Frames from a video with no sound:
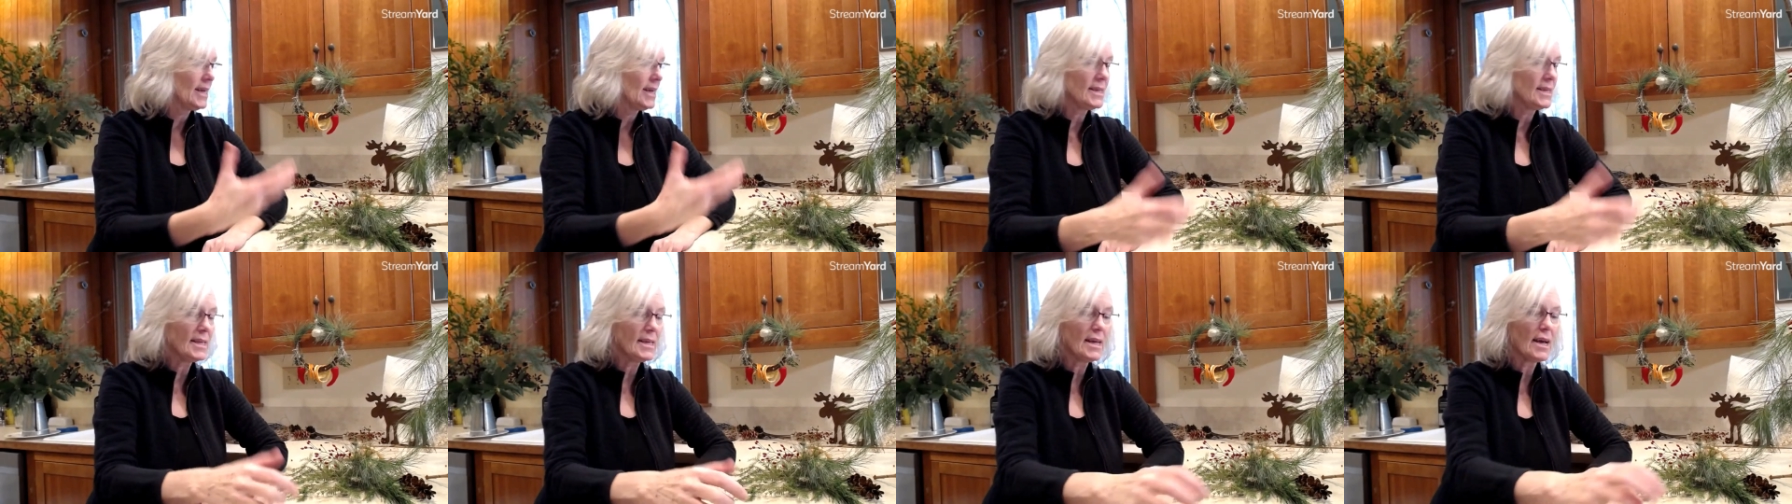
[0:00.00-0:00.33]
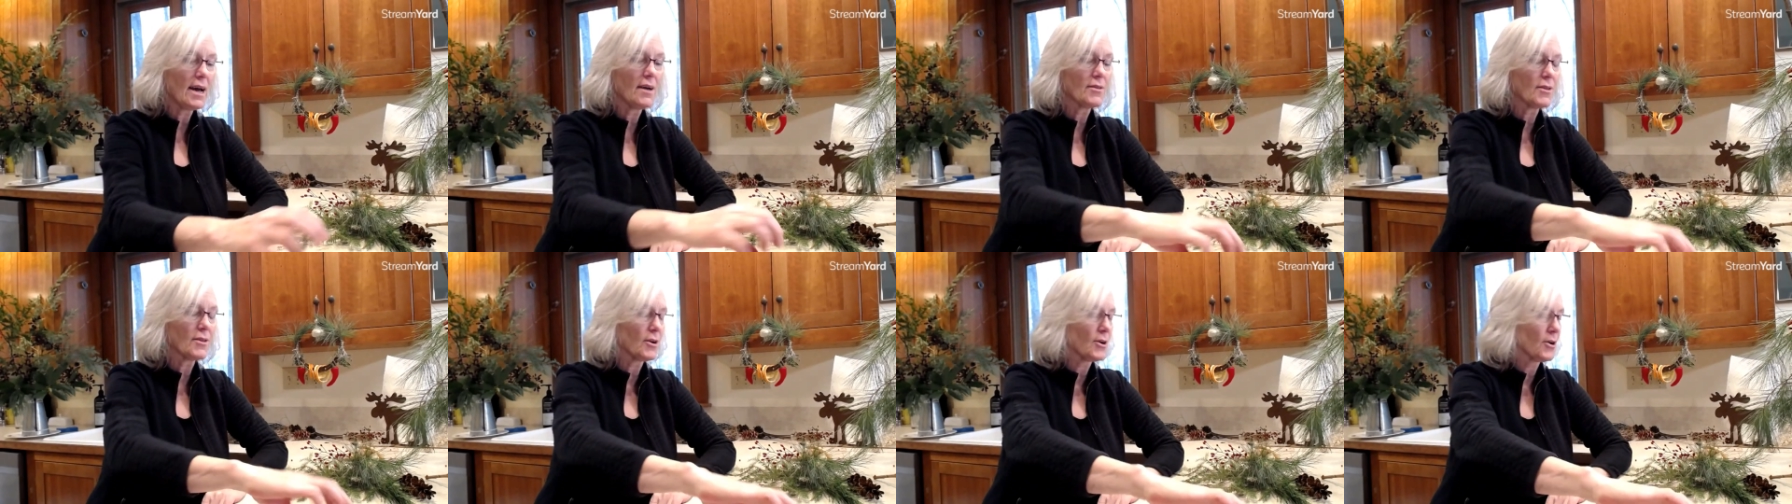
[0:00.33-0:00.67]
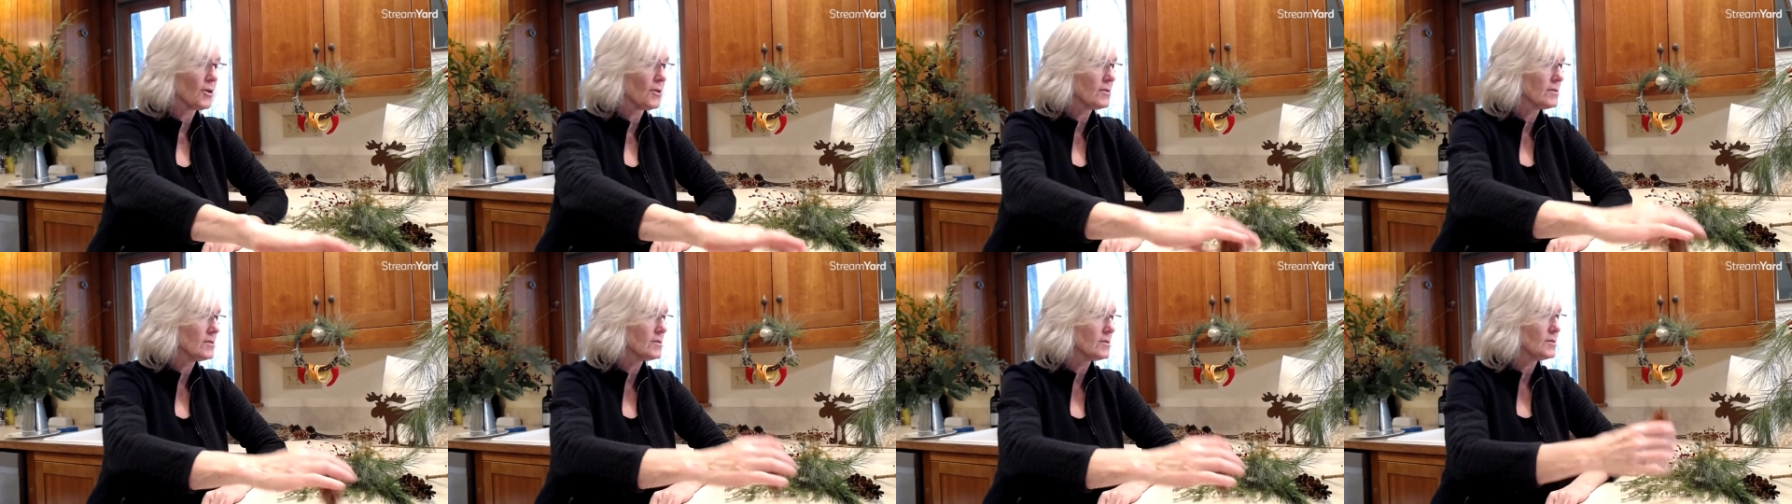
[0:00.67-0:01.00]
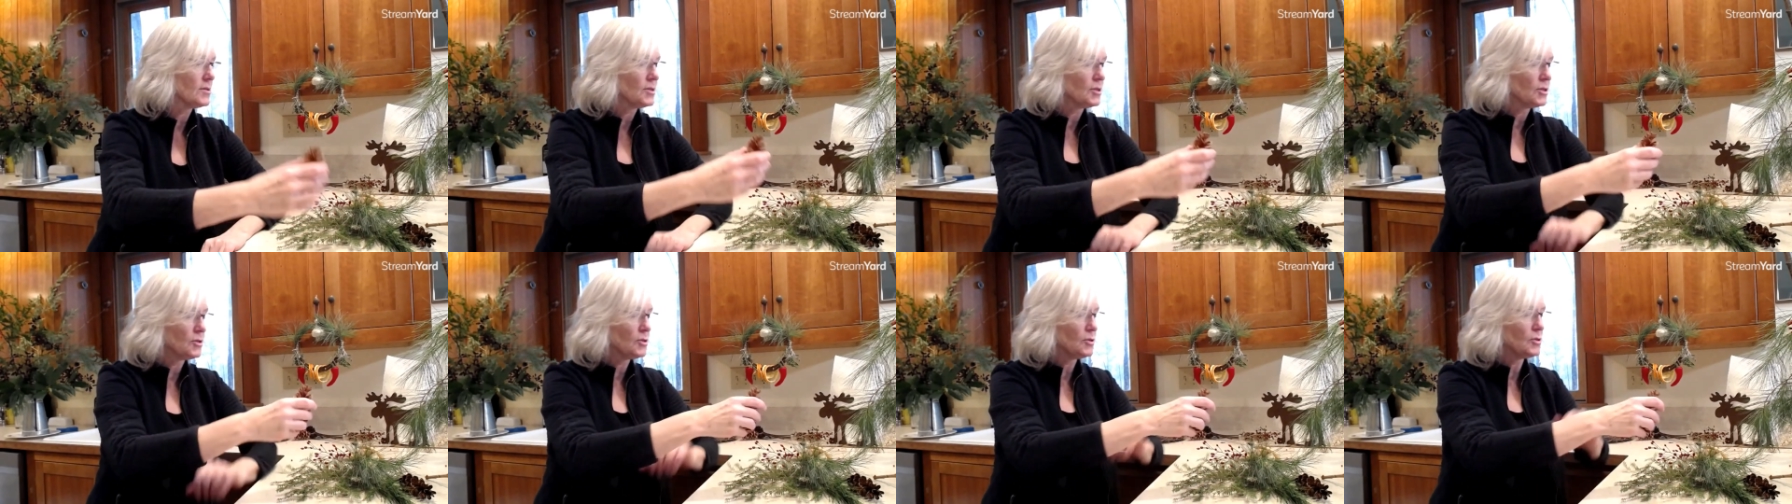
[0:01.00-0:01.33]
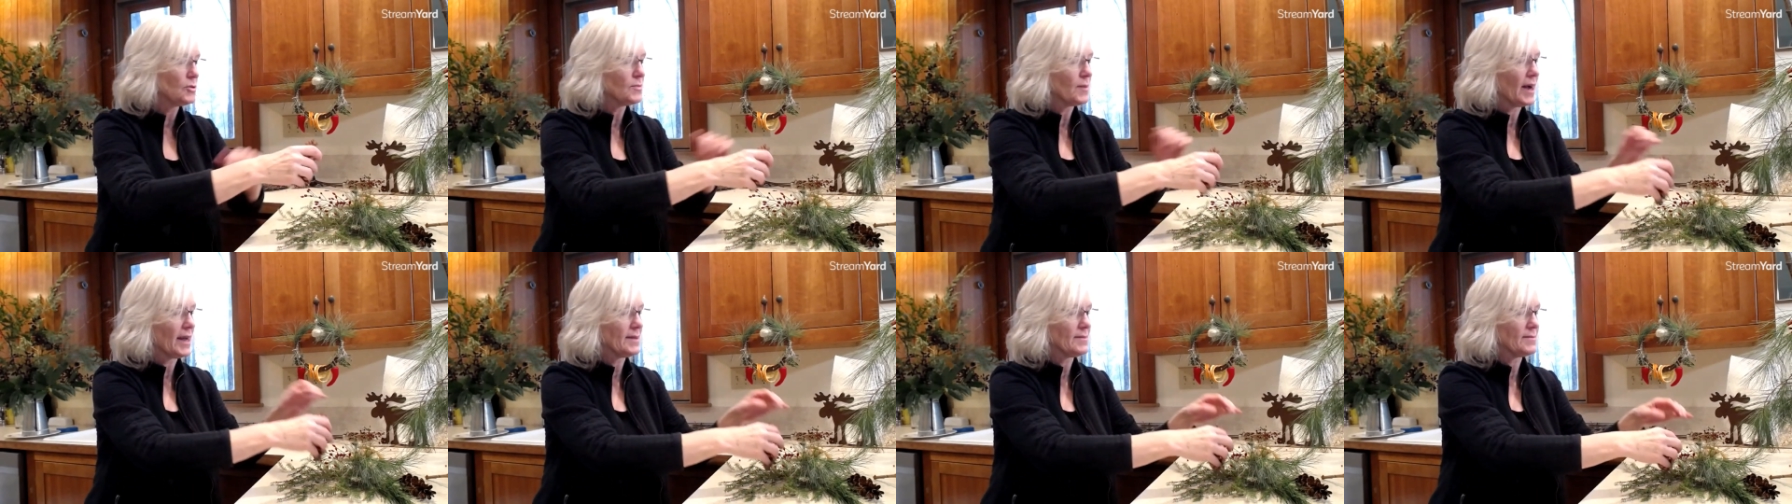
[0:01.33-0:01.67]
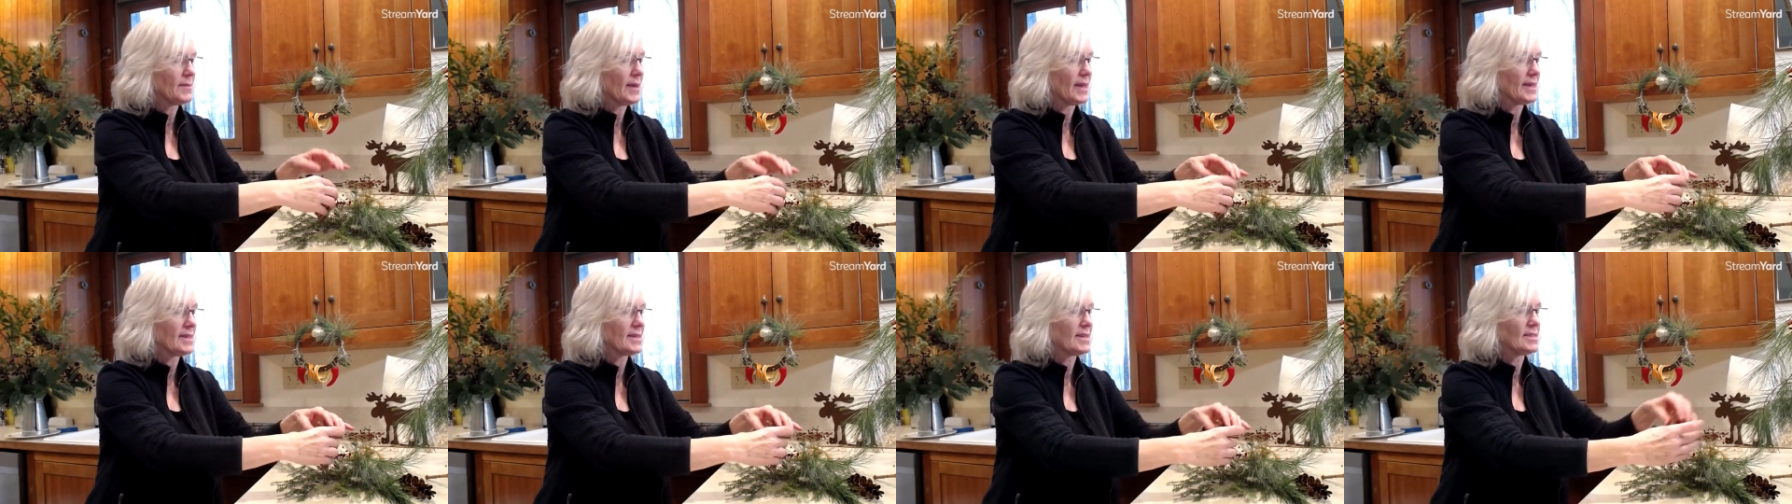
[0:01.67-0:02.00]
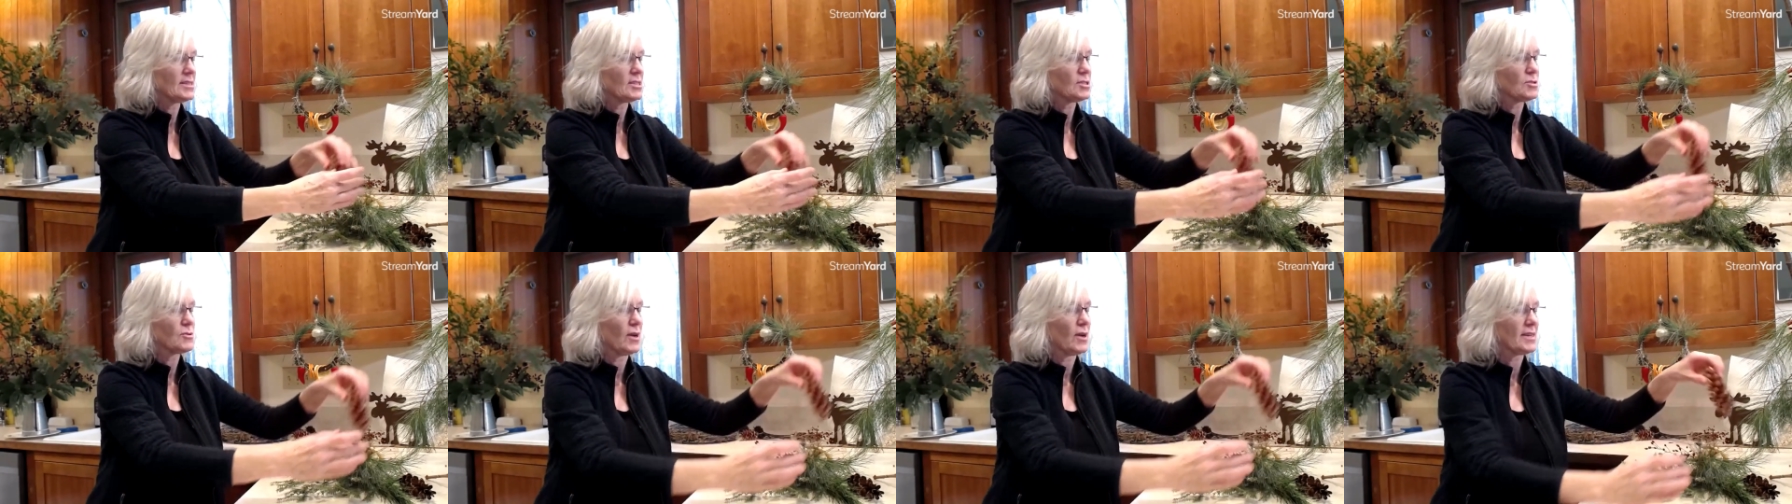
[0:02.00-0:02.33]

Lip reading: any other, you might make these